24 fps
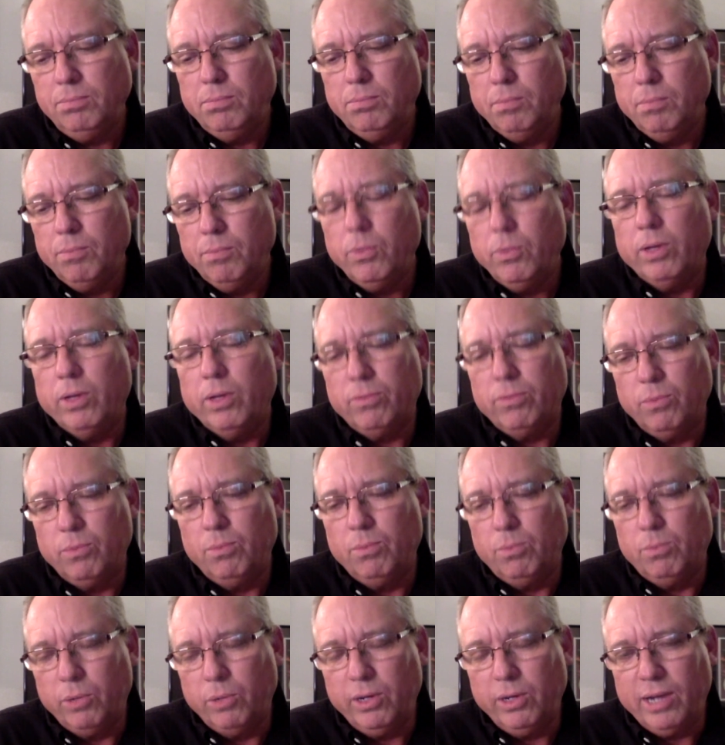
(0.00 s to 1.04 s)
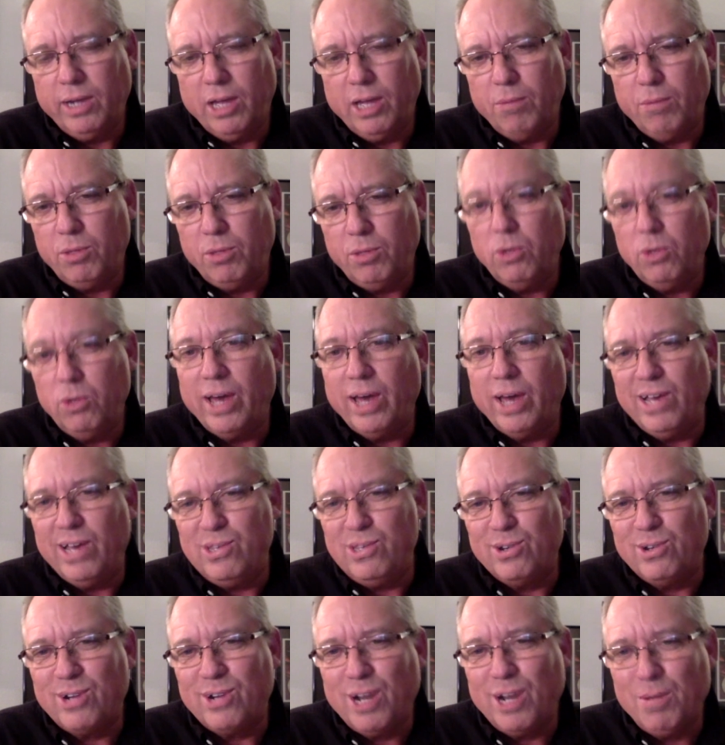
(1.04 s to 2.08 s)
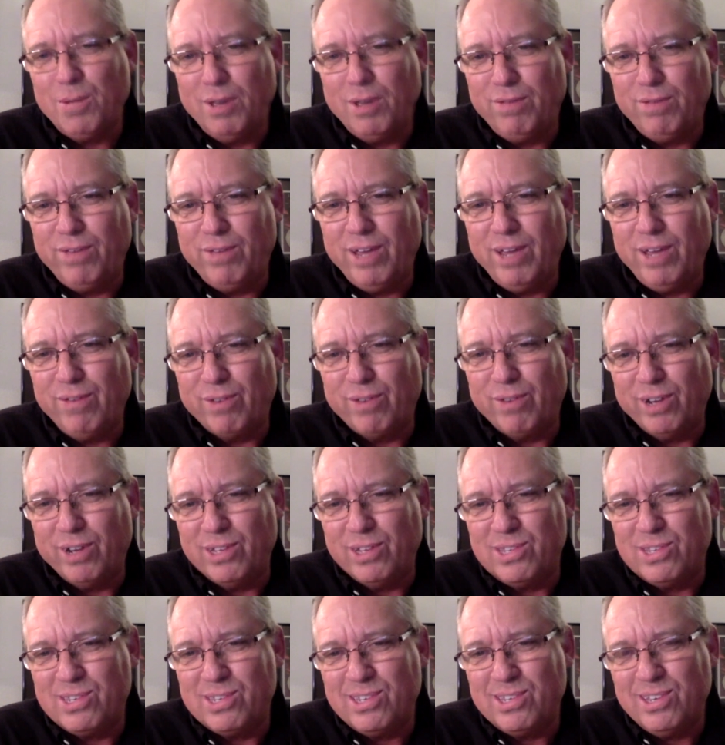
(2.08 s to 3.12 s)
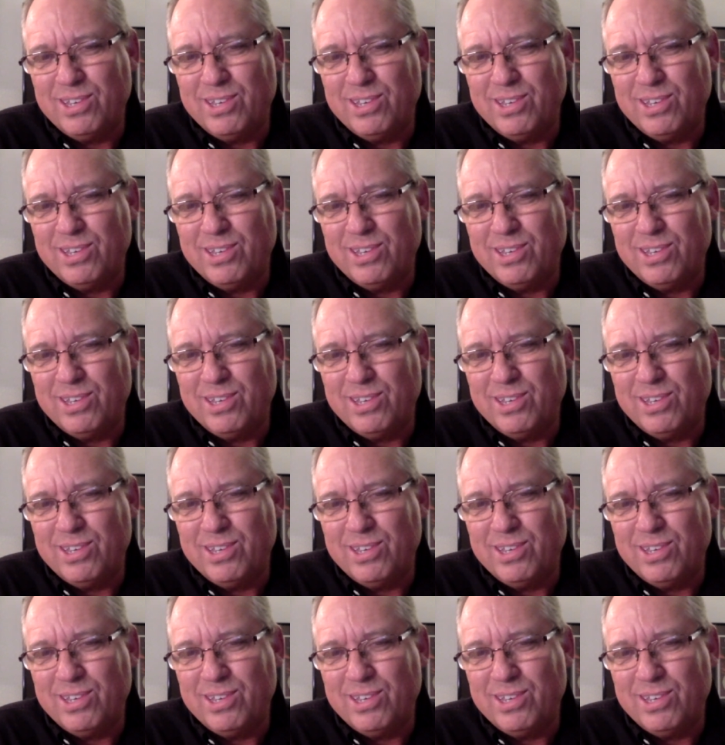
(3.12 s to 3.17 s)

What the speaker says: well, really to help you guys. You're kind of my favorites.